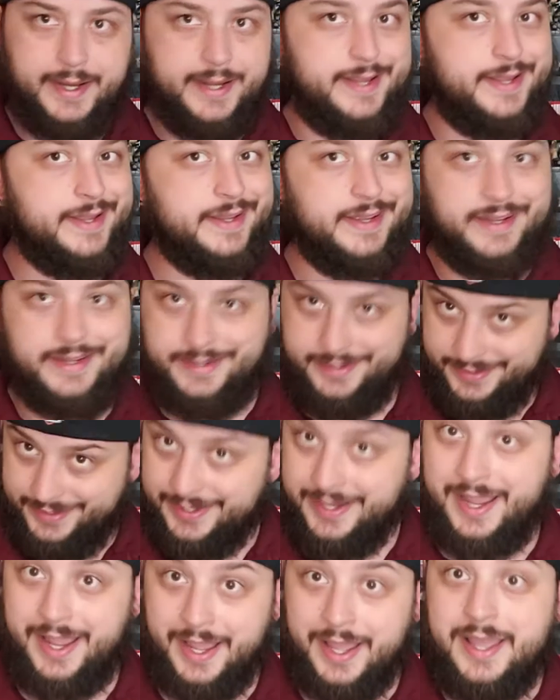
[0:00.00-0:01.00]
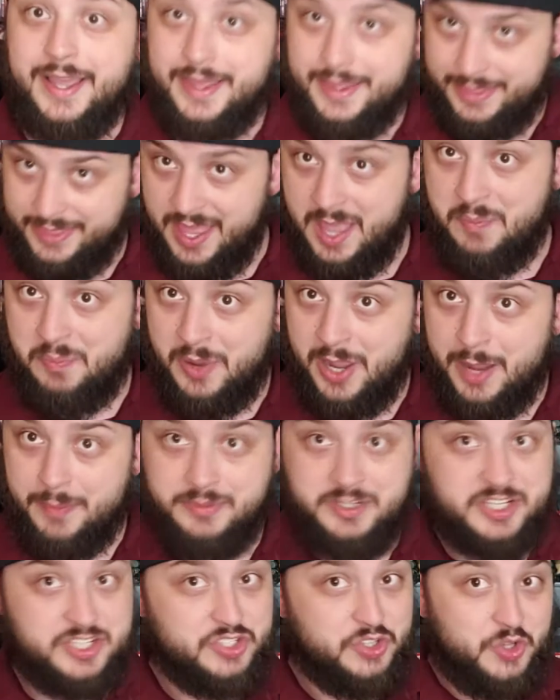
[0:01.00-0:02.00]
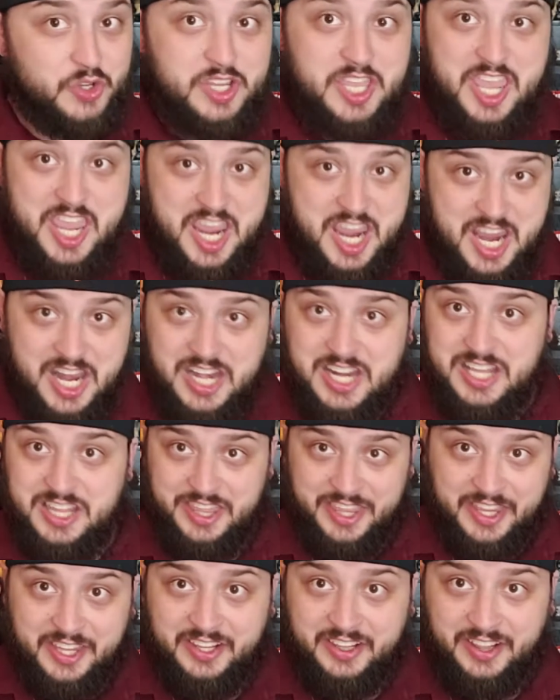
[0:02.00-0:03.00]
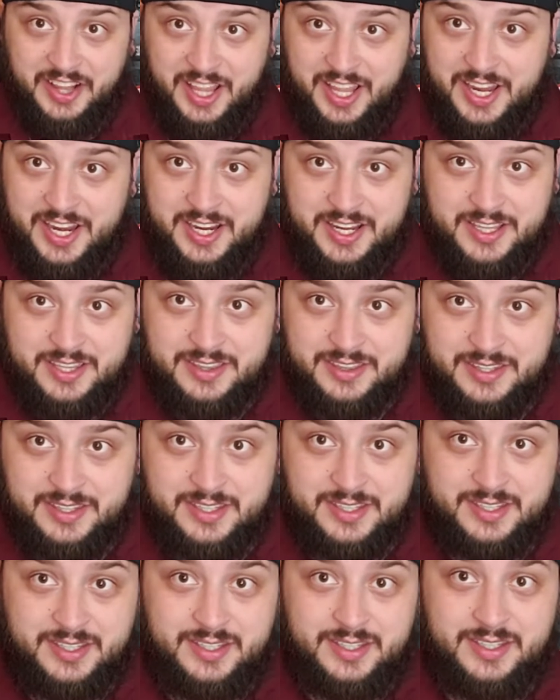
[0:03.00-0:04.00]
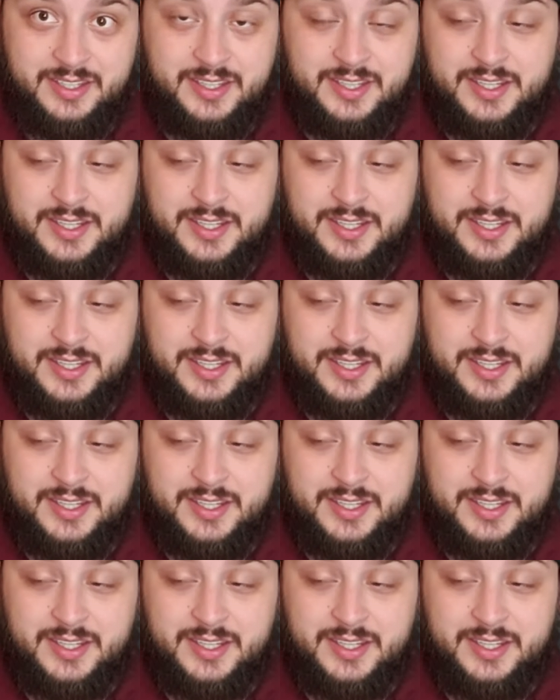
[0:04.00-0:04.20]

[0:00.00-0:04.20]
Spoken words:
Yeah, that pop doesn't look anything like the